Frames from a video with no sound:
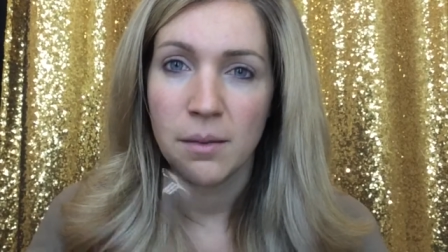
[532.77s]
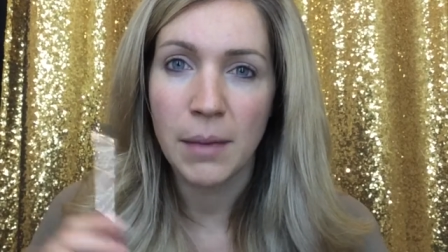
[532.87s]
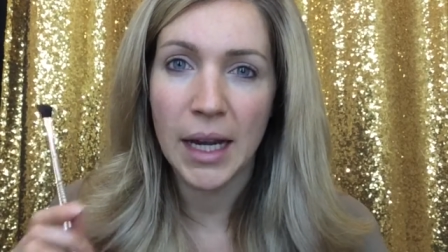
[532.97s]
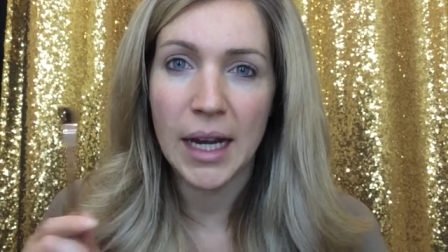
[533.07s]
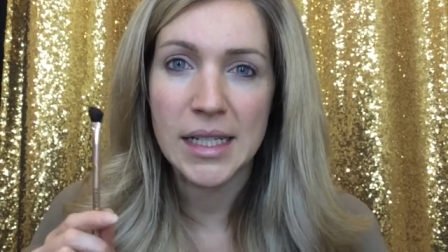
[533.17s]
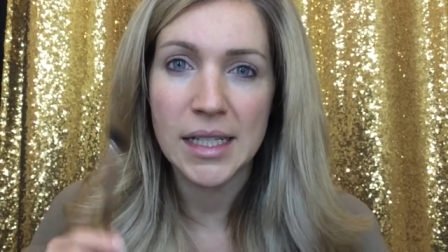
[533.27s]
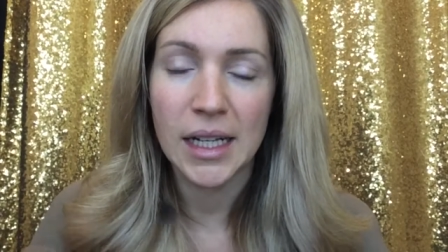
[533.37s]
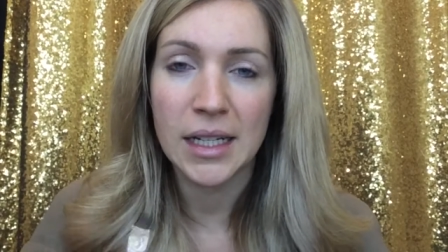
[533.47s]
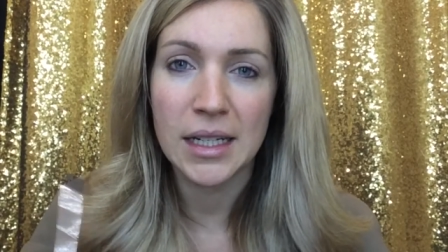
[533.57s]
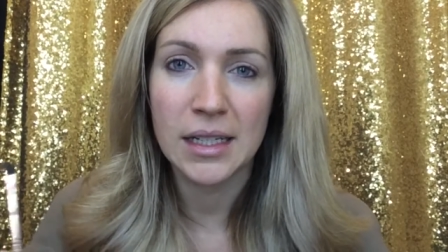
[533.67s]
my eyes
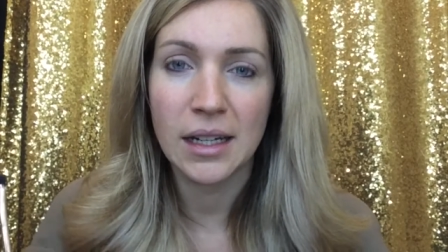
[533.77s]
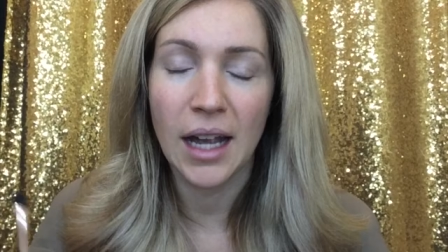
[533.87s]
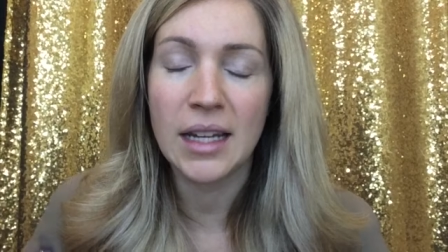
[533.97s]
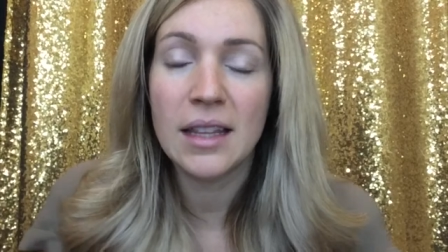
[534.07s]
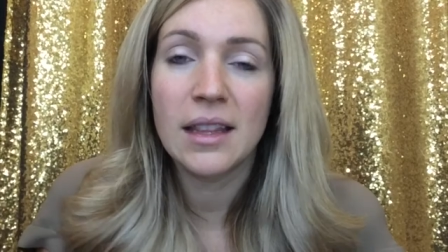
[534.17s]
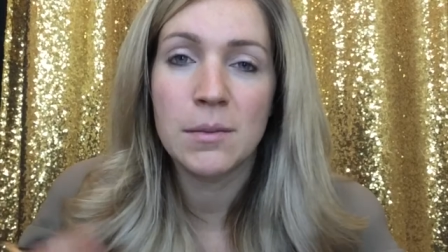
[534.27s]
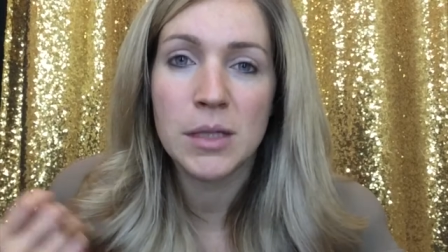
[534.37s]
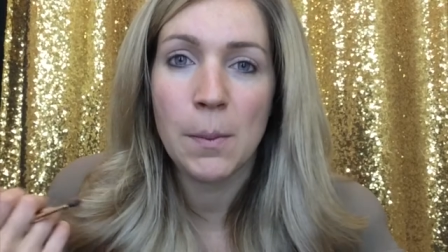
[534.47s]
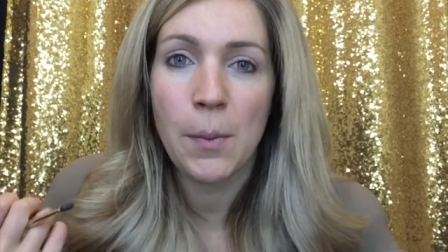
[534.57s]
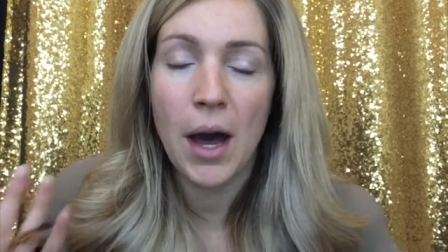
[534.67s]
kind of I need them
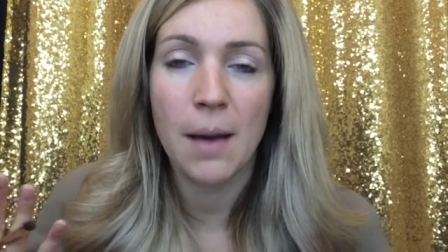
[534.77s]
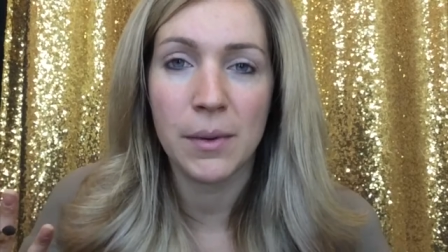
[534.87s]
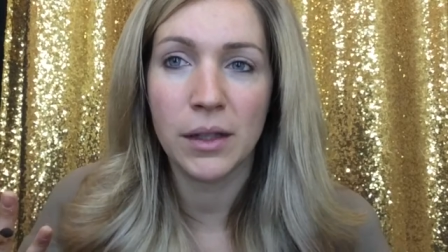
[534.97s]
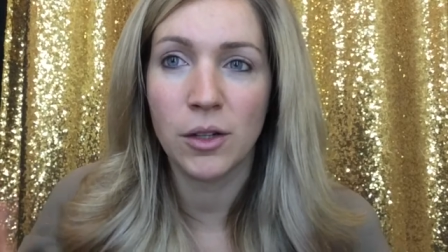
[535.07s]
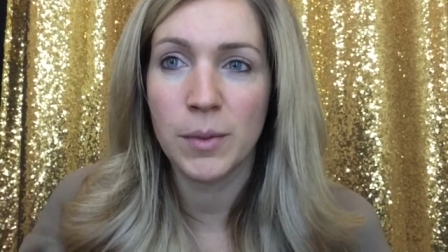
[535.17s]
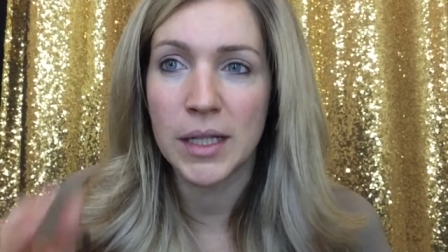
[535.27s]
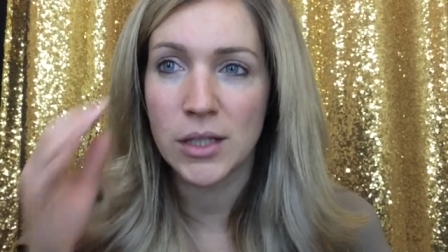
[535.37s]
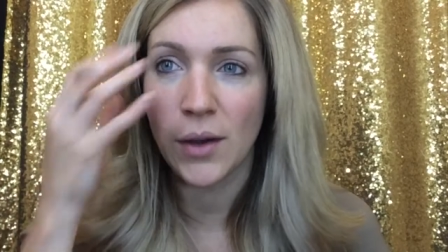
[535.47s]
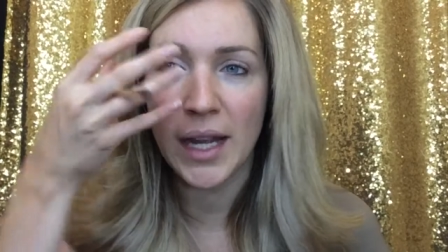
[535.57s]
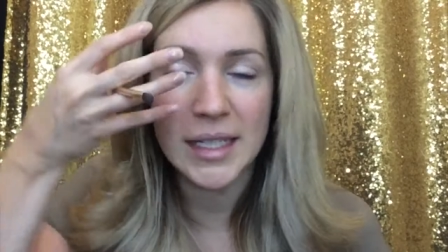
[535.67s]
to pop a little bit,
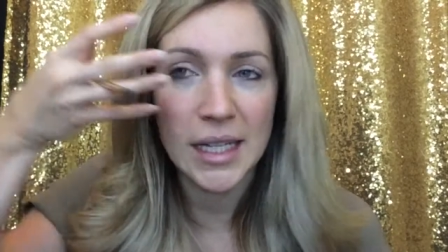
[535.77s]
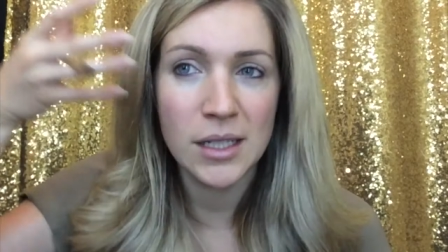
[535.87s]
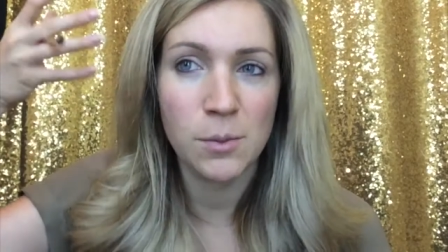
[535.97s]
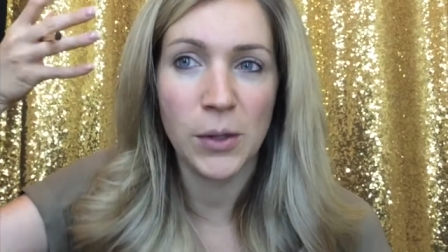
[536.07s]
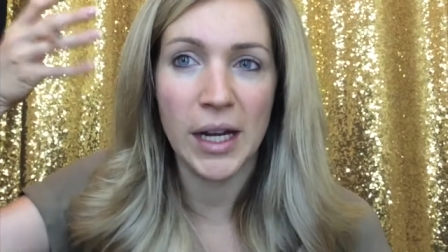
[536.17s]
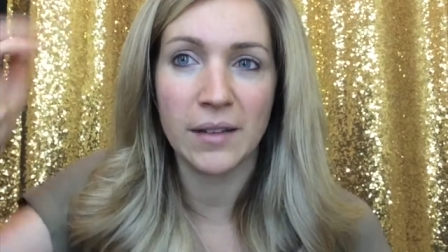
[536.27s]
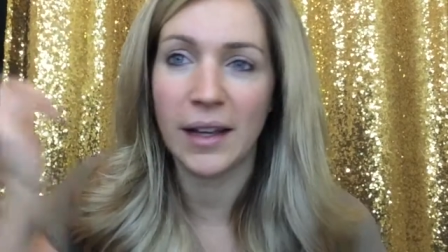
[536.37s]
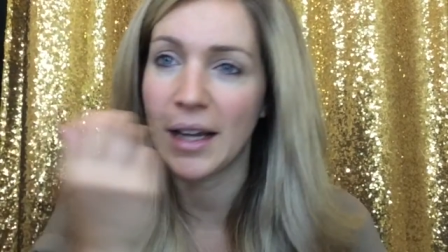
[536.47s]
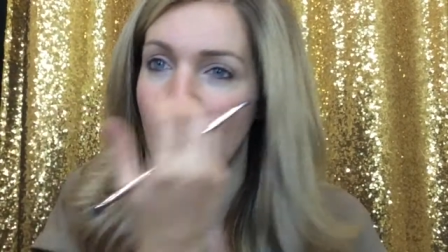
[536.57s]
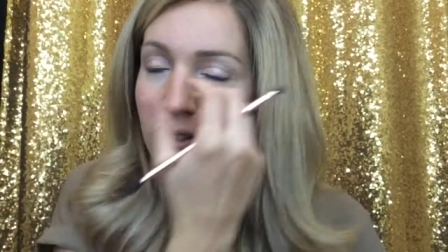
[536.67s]
so I tend to bring
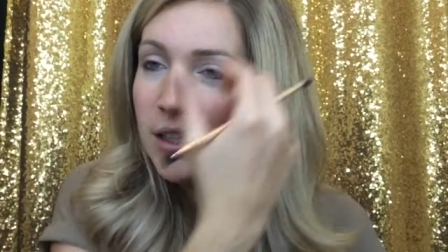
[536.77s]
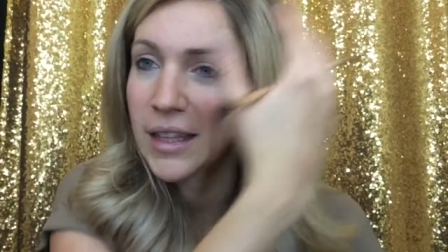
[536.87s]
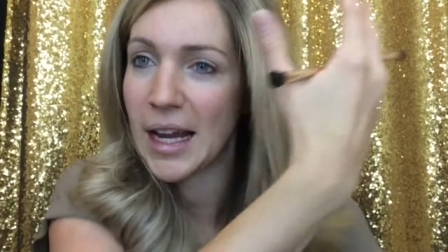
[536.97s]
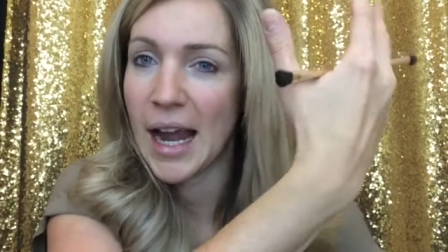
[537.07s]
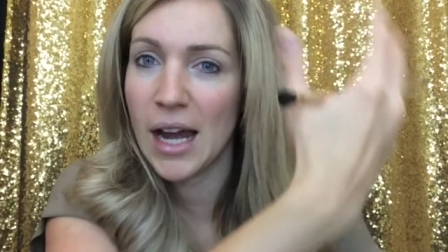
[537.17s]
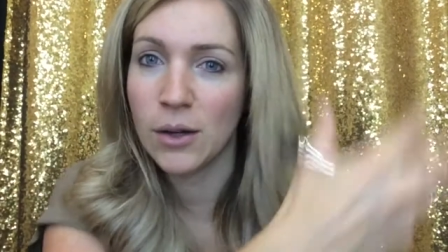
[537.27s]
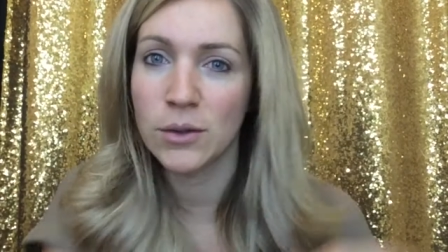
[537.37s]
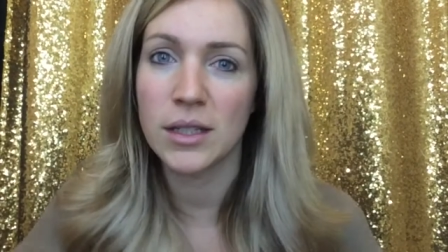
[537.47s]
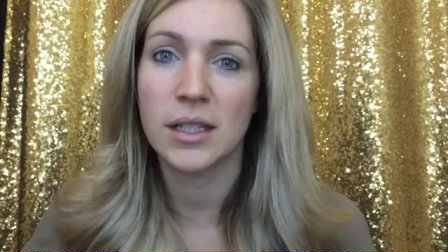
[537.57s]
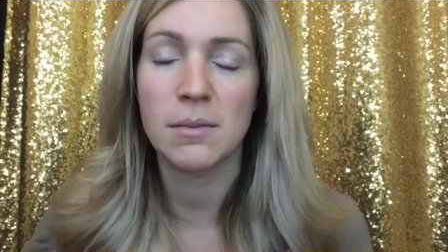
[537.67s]
like everything
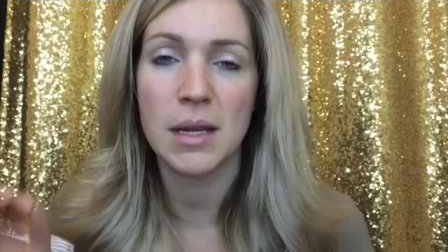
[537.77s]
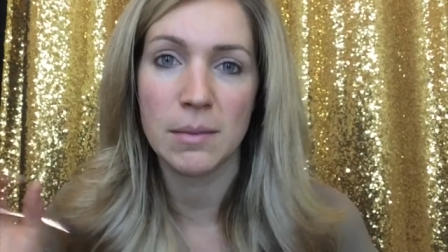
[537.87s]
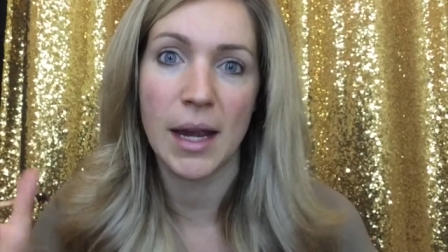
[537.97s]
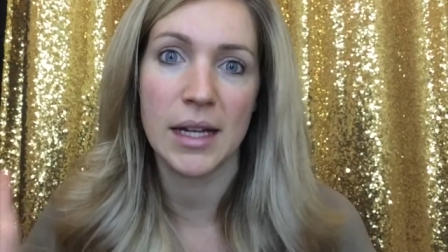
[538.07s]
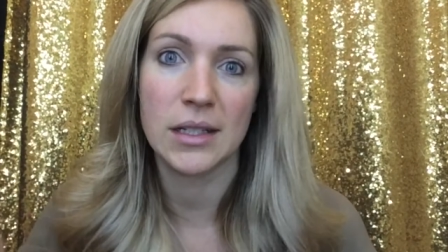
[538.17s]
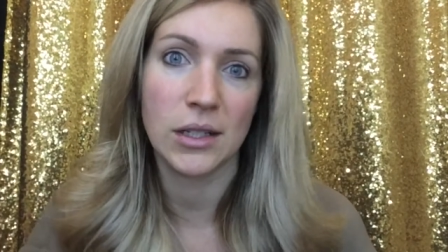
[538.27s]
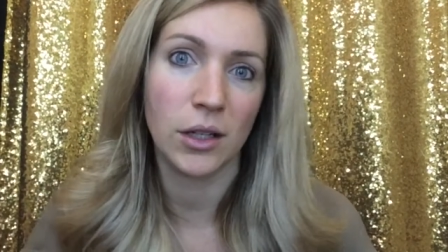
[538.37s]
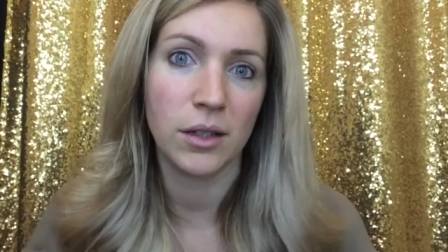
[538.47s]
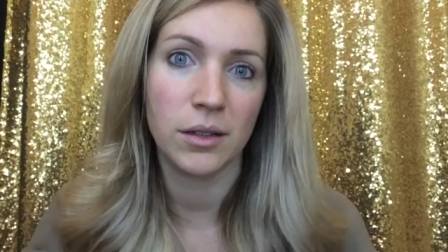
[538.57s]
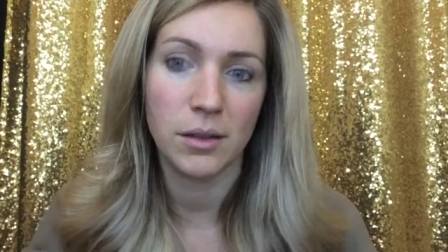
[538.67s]
out to make my eyes look
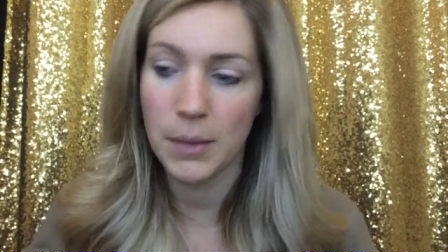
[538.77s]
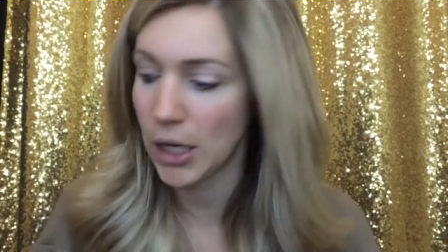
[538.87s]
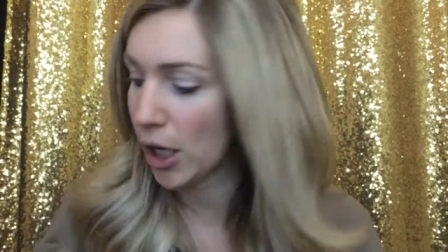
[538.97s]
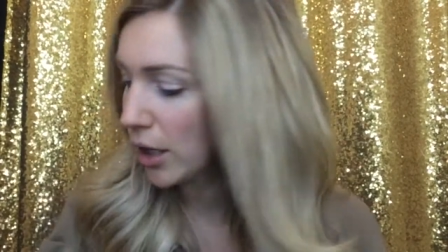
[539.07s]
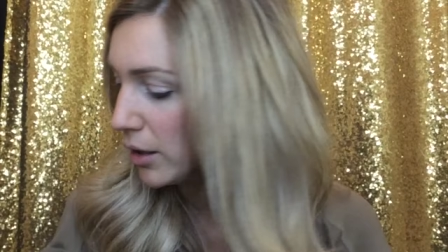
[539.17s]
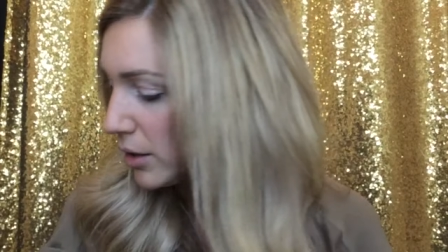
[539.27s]
bigger.